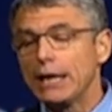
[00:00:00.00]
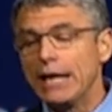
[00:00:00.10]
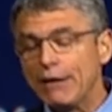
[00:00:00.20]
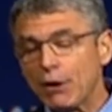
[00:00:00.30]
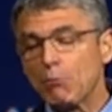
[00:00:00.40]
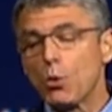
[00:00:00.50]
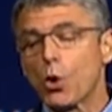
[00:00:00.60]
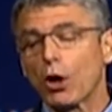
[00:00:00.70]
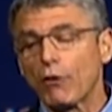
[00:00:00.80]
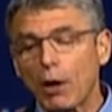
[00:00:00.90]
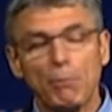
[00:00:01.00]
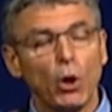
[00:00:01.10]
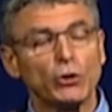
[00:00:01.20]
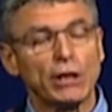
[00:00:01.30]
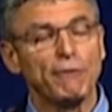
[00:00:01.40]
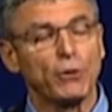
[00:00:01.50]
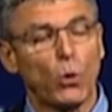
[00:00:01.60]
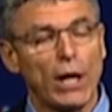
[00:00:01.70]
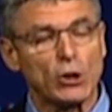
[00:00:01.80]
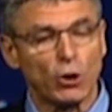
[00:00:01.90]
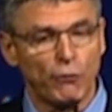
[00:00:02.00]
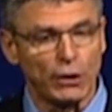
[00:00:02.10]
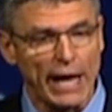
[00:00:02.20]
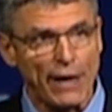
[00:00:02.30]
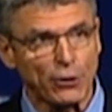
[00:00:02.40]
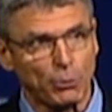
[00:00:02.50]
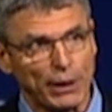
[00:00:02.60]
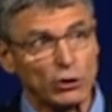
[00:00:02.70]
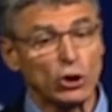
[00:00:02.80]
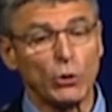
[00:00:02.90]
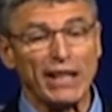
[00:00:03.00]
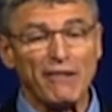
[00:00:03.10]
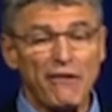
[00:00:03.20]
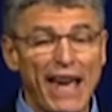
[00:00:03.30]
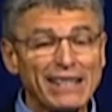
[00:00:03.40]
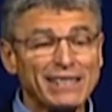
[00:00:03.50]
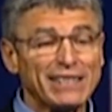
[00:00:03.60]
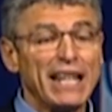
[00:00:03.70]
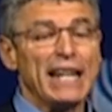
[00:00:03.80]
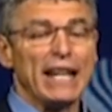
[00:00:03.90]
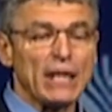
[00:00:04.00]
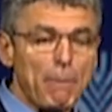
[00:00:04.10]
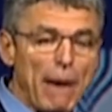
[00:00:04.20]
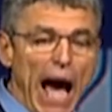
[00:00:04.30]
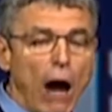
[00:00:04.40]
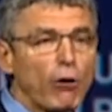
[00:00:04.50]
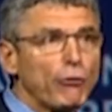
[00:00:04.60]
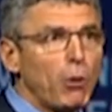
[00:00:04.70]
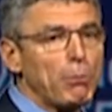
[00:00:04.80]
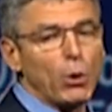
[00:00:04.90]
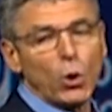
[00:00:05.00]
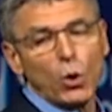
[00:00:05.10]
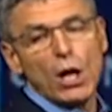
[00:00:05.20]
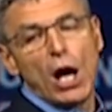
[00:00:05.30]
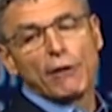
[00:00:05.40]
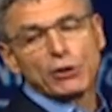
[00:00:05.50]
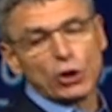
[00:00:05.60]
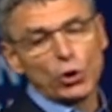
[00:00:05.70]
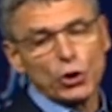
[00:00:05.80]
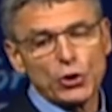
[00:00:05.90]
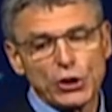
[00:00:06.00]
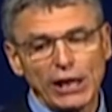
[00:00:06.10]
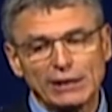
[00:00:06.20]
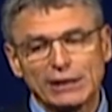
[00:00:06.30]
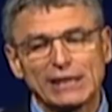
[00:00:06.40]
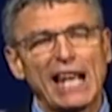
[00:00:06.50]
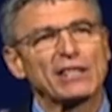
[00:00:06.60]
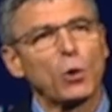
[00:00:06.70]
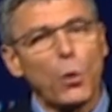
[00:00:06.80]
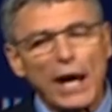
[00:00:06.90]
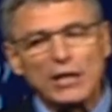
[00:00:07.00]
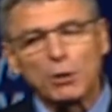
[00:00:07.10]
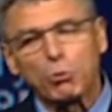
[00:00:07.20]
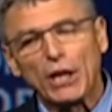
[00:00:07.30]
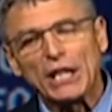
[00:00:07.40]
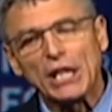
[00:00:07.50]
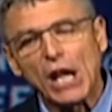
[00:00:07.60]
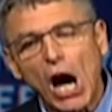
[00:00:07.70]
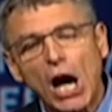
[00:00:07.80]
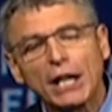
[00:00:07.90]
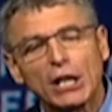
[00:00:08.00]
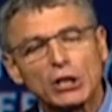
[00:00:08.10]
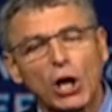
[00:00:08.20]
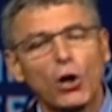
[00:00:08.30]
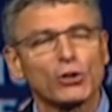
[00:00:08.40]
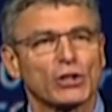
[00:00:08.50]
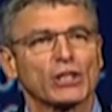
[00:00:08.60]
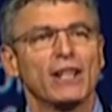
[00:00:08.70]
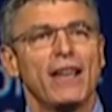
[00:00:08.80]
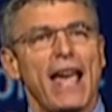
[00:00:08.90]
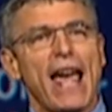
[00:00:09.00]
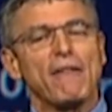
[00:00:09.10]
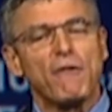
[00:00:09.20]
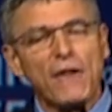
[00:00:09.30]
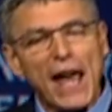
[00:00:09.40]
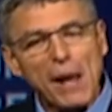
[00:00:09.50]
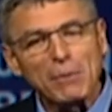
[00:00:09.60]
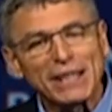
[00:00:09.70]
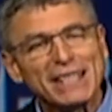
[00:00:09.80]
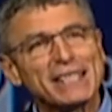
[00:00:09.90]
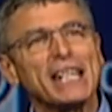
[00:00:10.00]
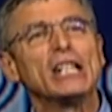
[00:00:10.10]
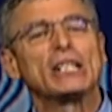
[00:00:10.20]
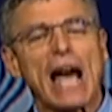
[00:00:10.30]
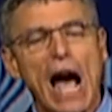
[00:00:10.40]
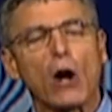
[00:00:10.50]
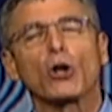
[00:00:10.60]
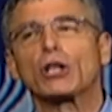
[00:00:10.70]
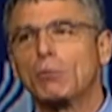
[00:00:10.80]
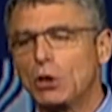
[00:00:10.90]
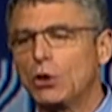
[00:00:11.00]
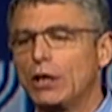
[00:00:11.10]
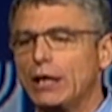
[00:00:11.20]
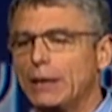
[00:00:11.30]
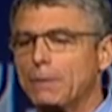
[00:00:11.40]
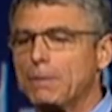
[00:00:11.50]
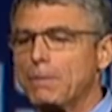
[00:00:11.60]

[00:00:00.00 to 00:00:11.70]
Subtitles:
even more of our most influential philanthropists to invest in the powerful pull of social justice as a way to bring young adults and families into our community.